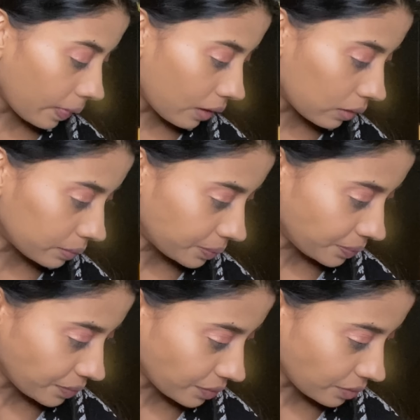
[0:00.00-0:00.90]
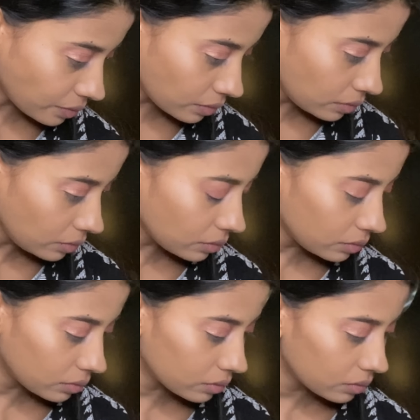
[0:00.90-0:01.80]

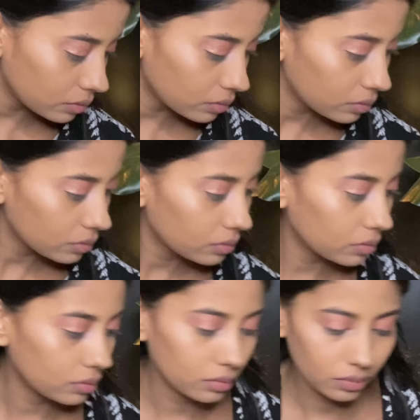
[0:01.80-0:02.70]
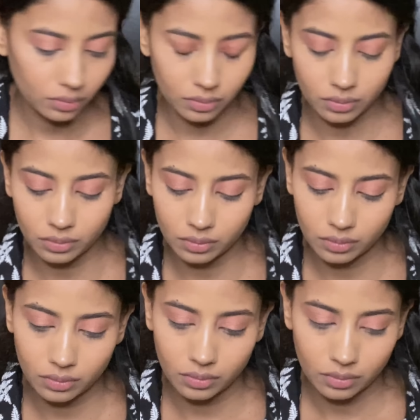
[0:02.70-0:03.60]

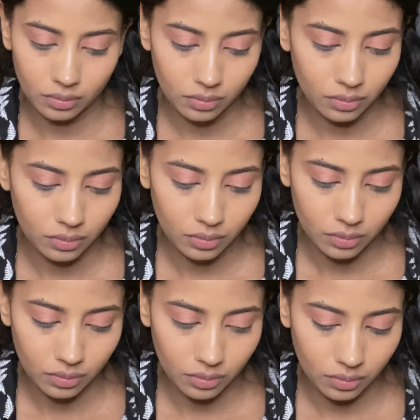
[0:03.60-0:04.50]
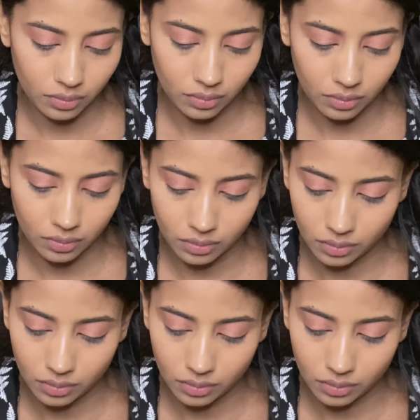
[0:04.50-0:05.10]
Nobody speaks.